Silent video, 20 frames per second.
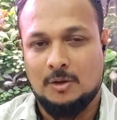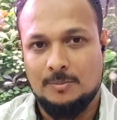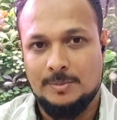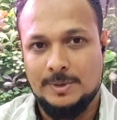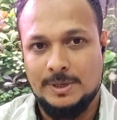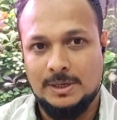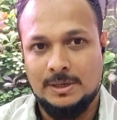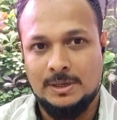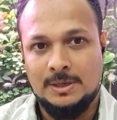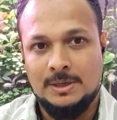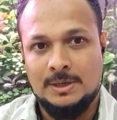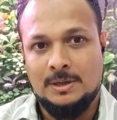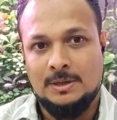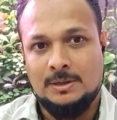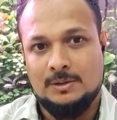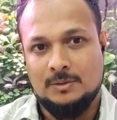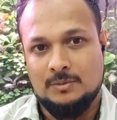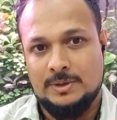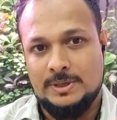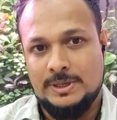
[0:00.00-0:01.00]
this hobby.
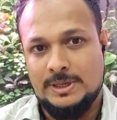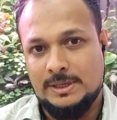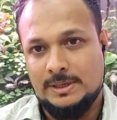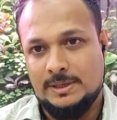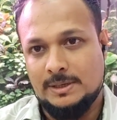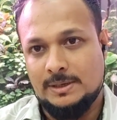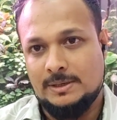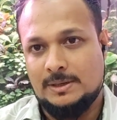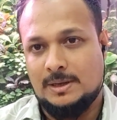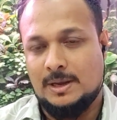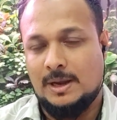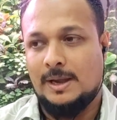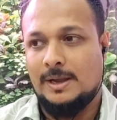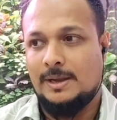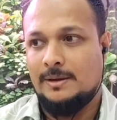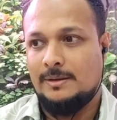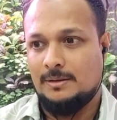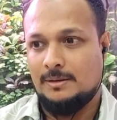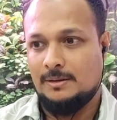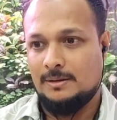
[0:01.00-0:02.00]
So he did
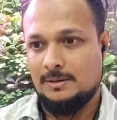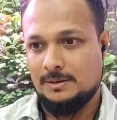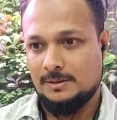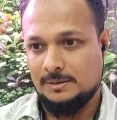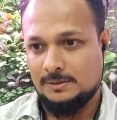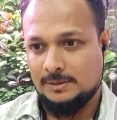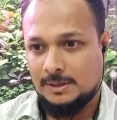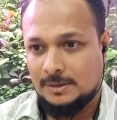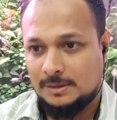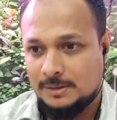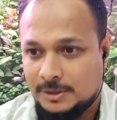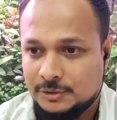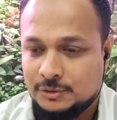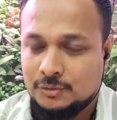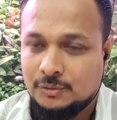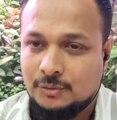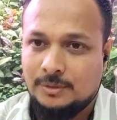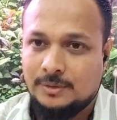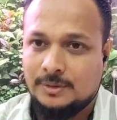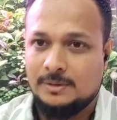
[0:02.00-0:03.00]
guide. There's
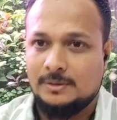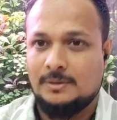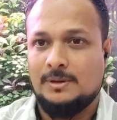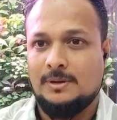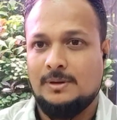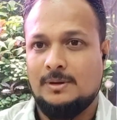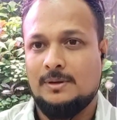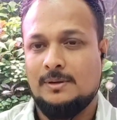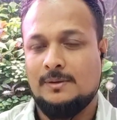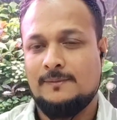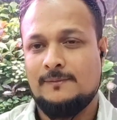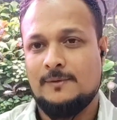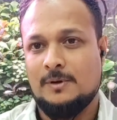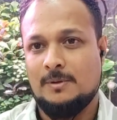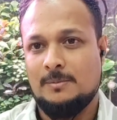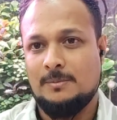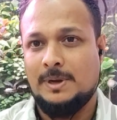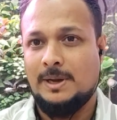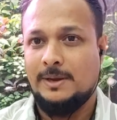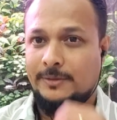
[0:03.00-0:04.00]
Kishore
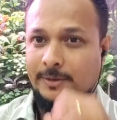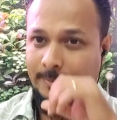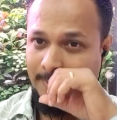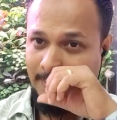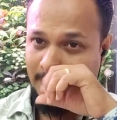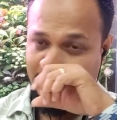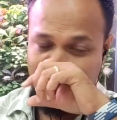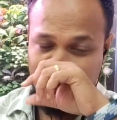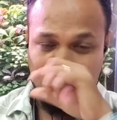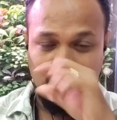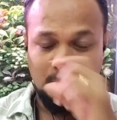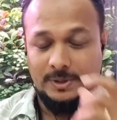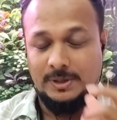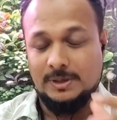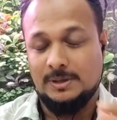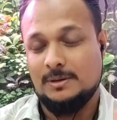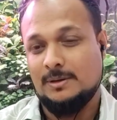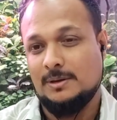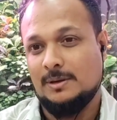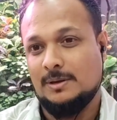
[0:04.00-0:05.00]
from Hyderabad who
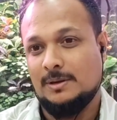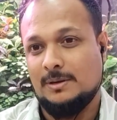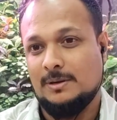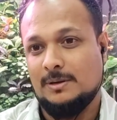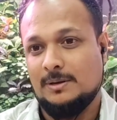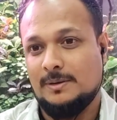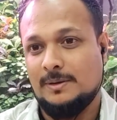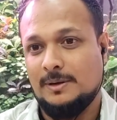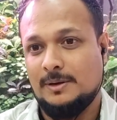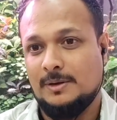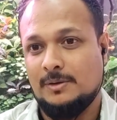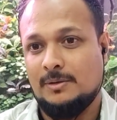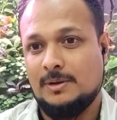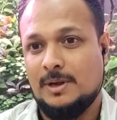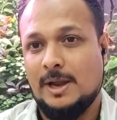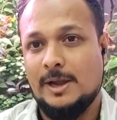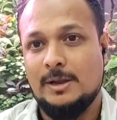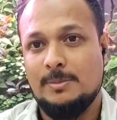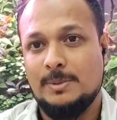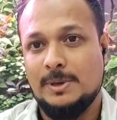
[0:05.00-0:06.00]
did
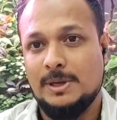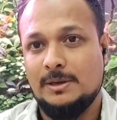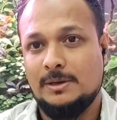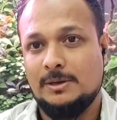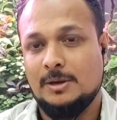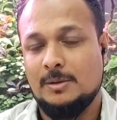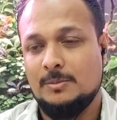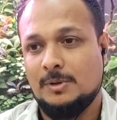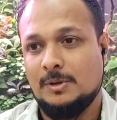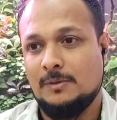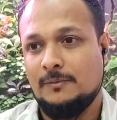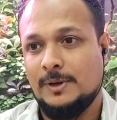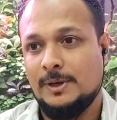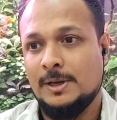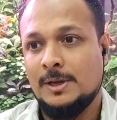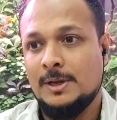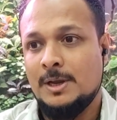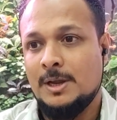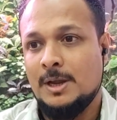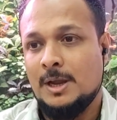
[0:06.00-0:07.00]
guide me in terms of
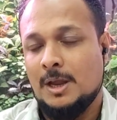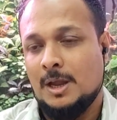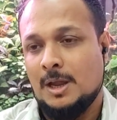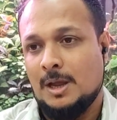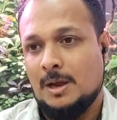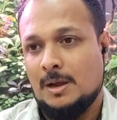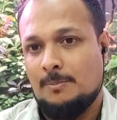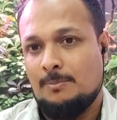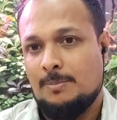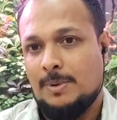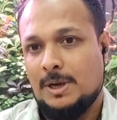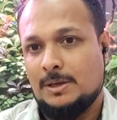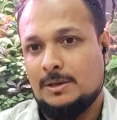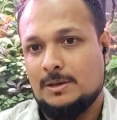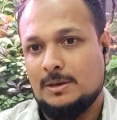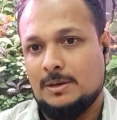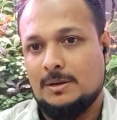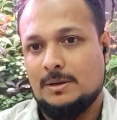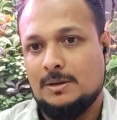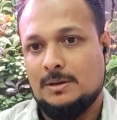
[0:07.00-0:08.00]
it.
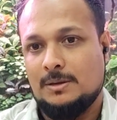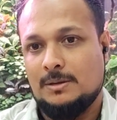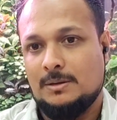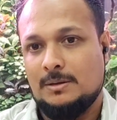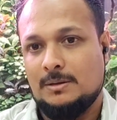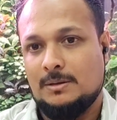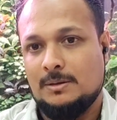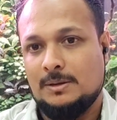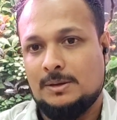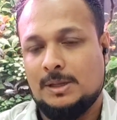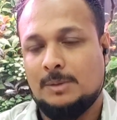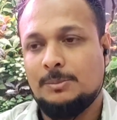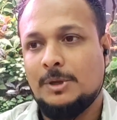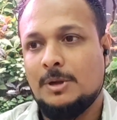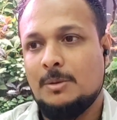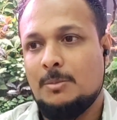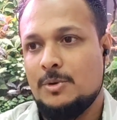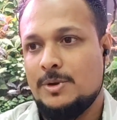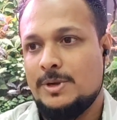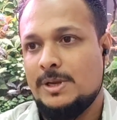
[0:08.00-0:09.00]
But
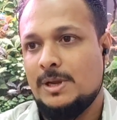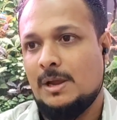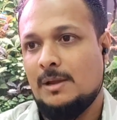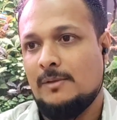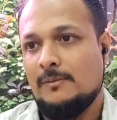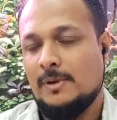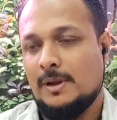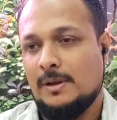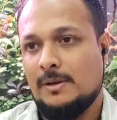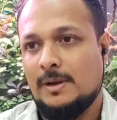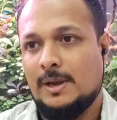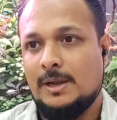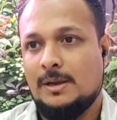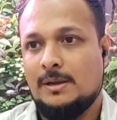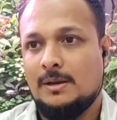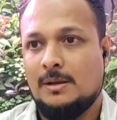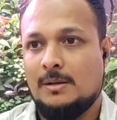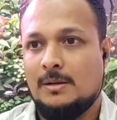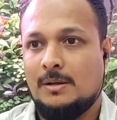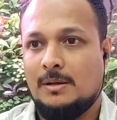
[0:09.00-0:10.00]
something about DIY,
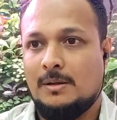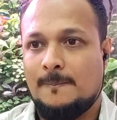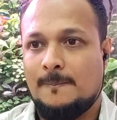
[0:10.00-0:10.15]
right?